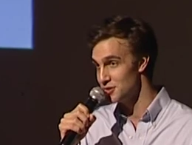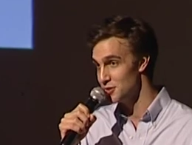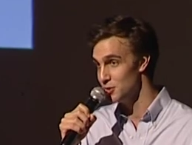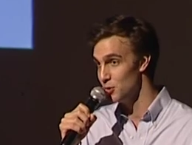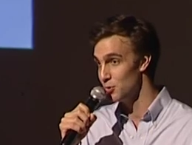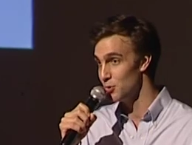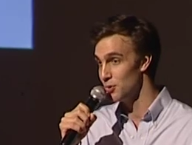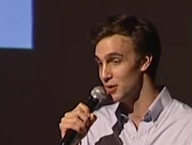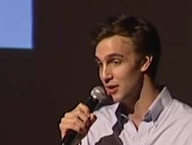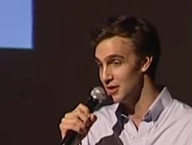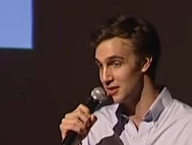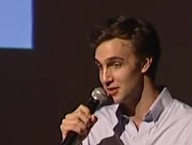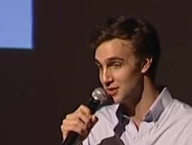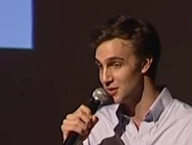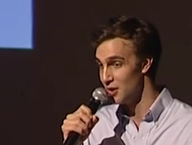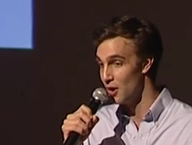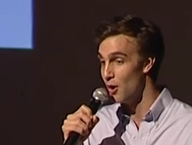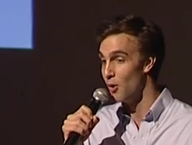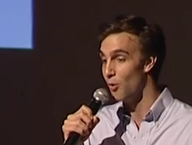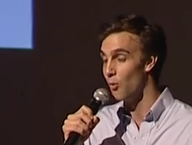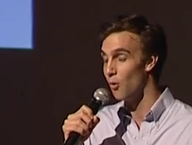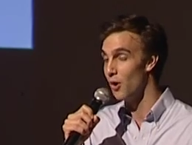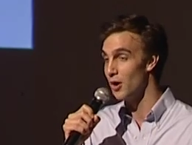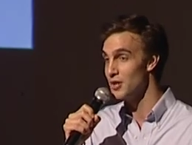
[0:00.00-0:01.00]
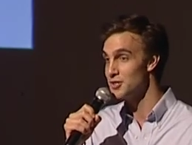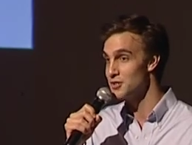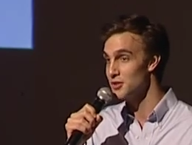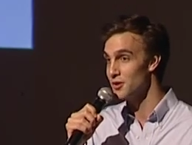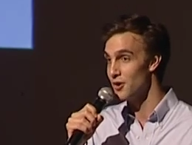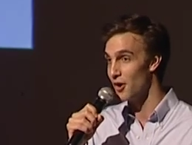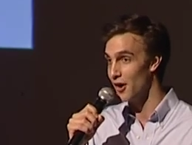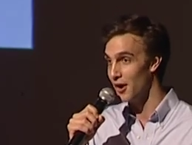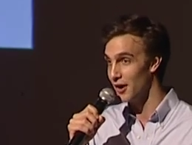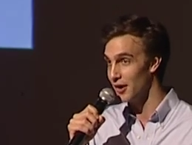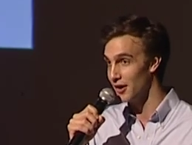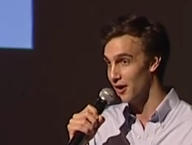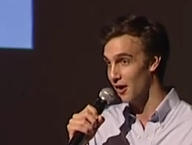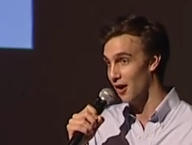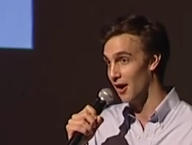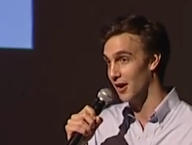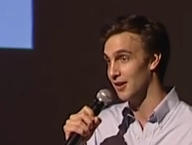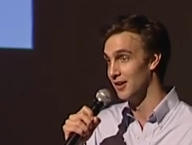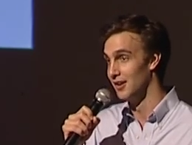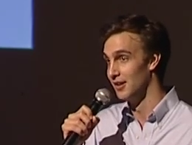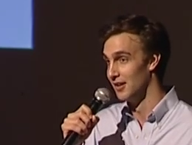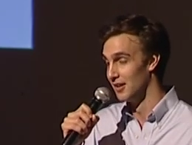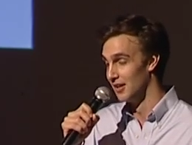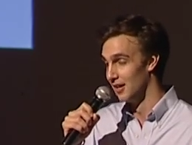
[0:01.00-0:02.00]
2 weeks. What's going on?"
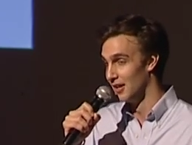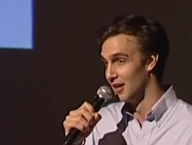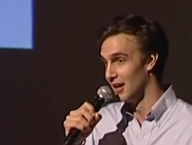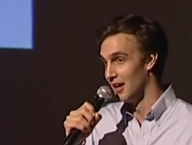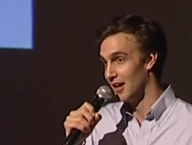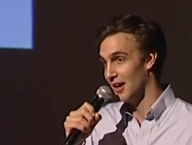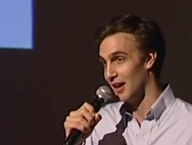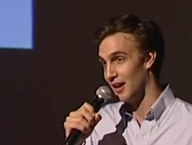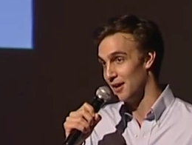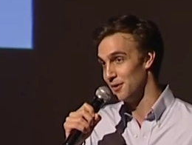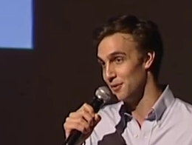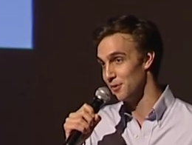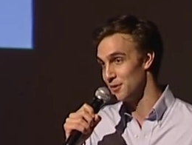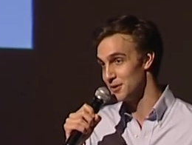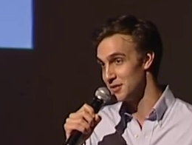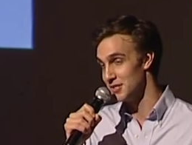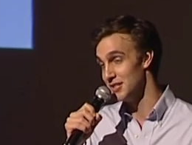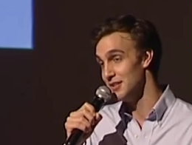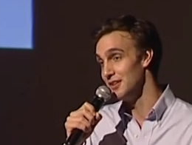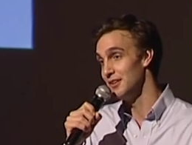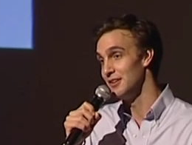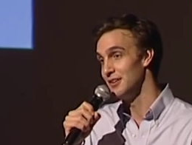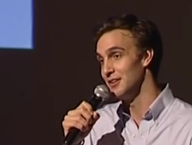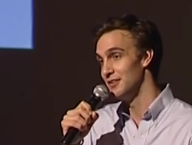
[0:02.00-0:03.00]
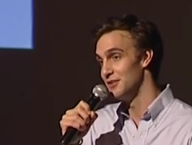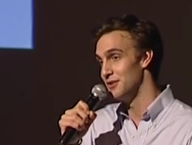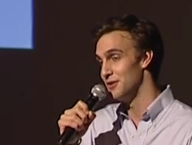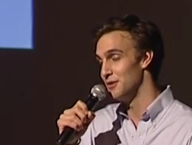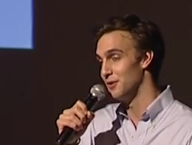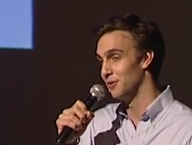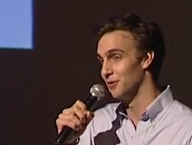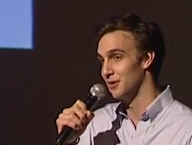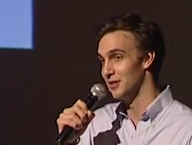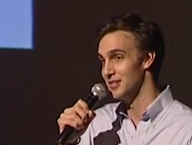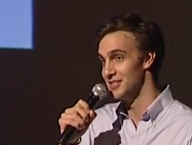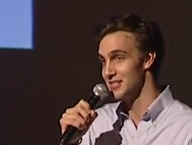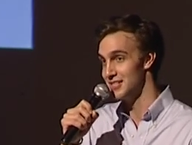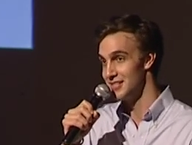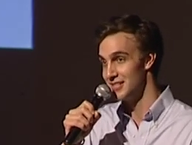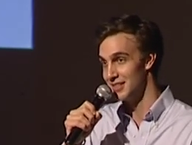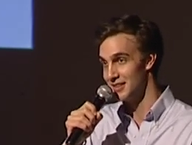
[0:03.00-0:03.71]
And all she knew was